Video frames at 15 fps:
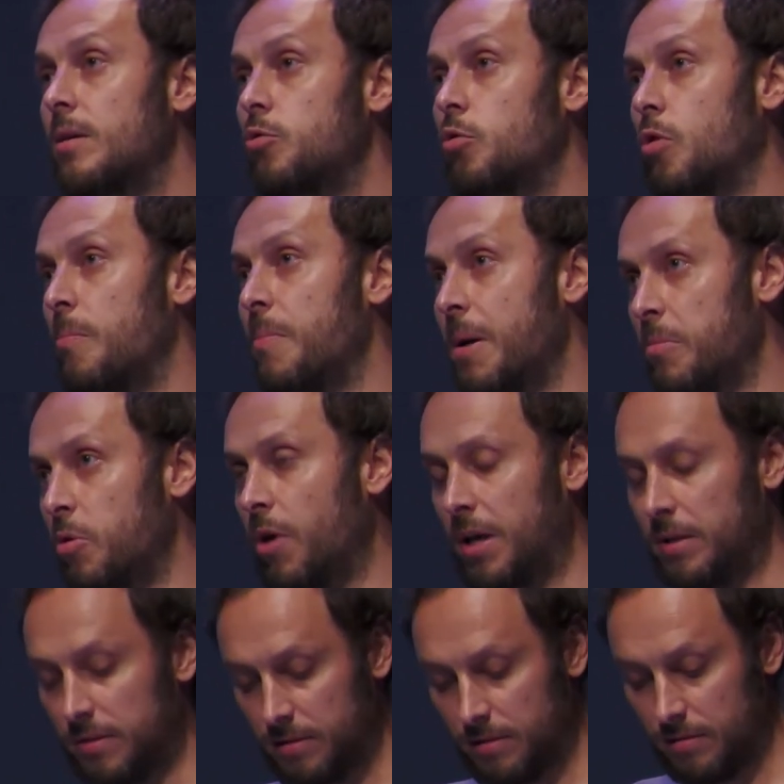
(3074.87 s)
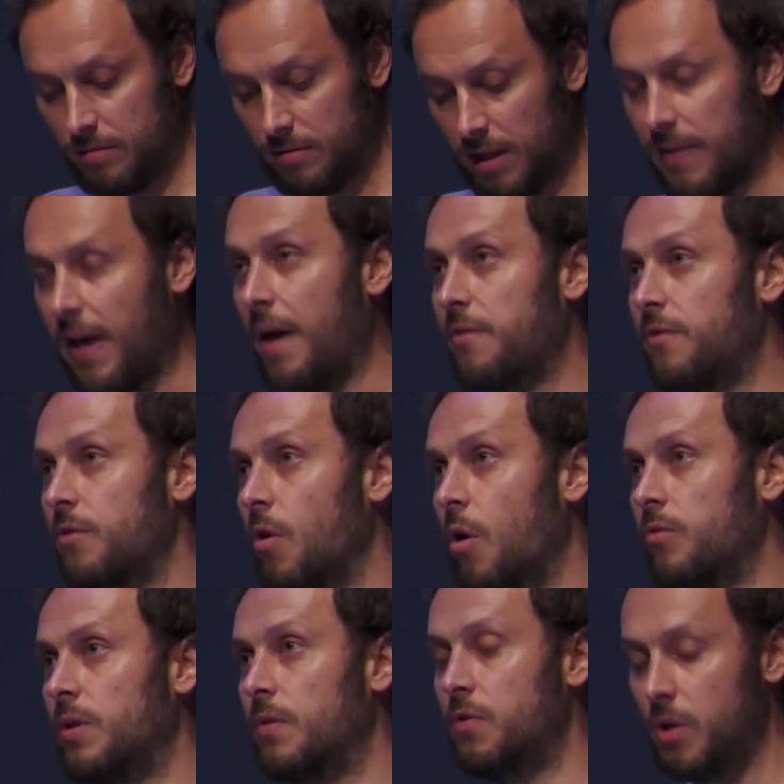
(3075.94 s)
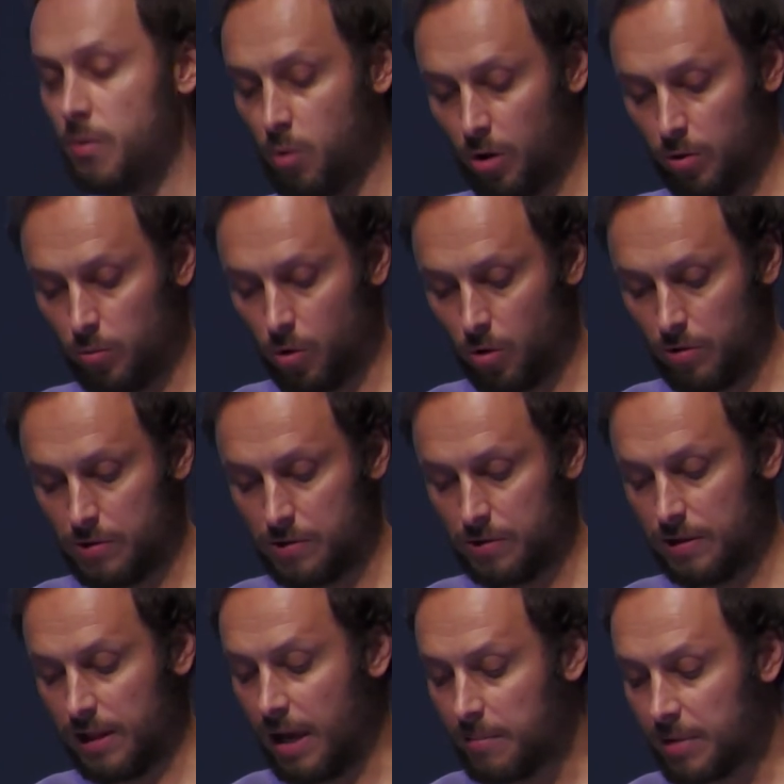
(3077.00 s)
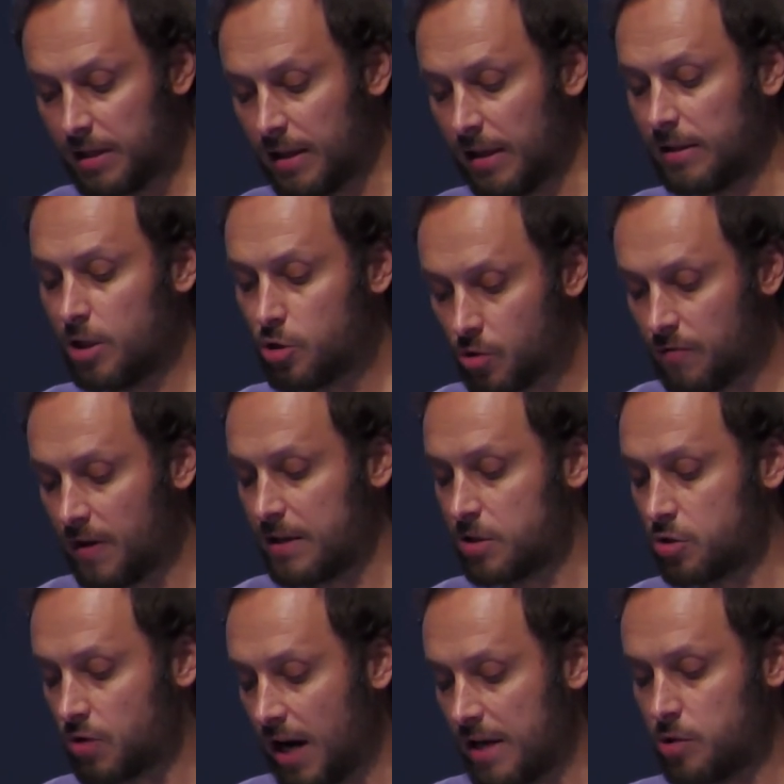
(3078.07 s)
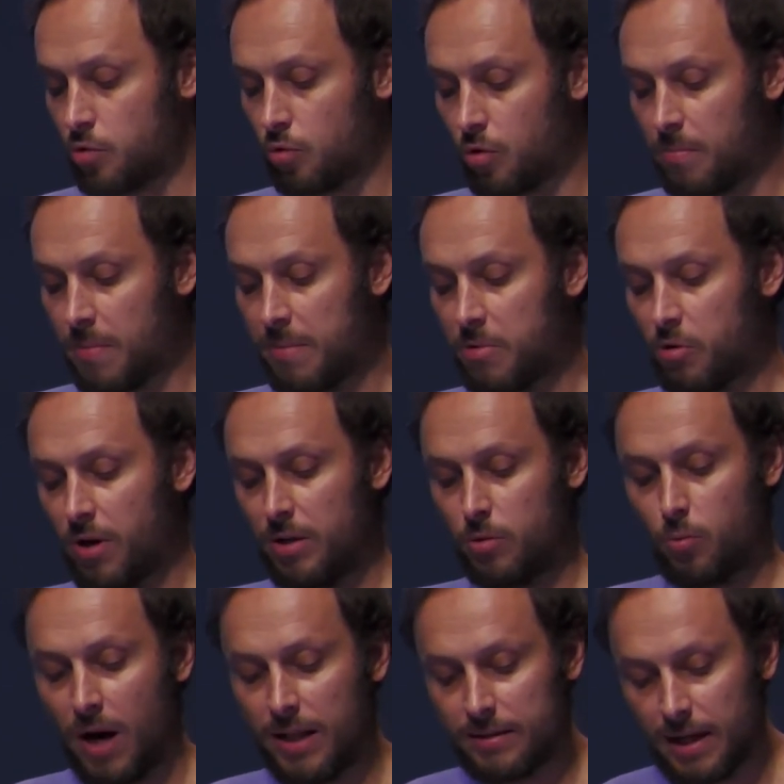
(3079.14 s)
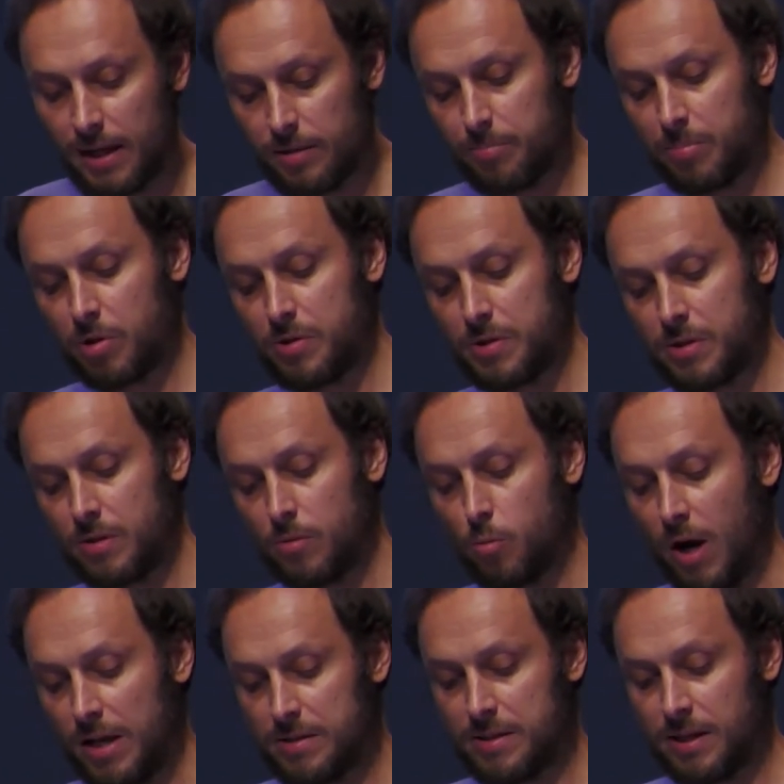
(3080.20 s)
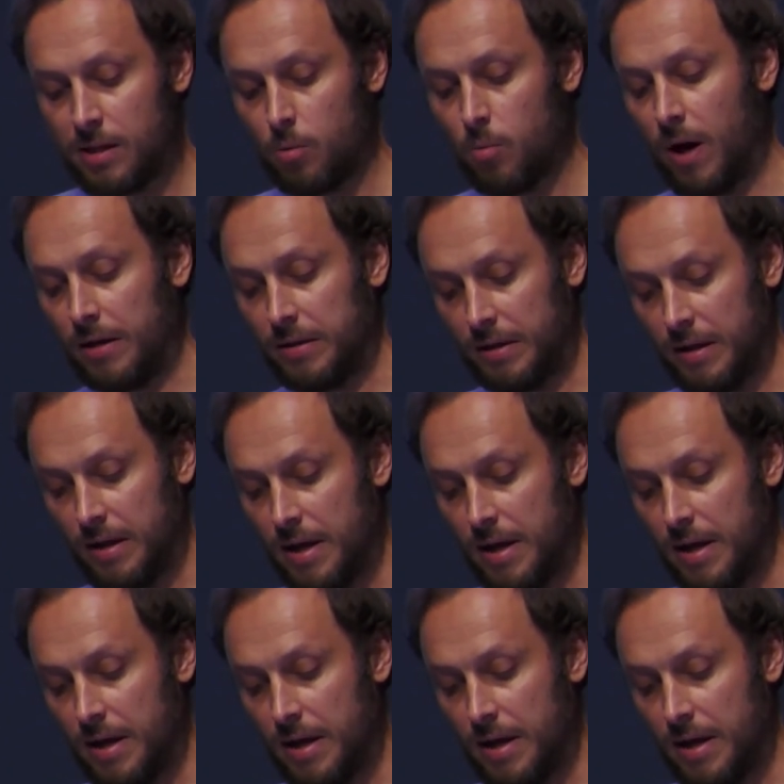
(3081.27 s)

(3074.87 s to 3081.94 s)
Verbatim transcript: to commemorate the death of the three world wars, namely that each of us tries to commemorate one dead person, one single one.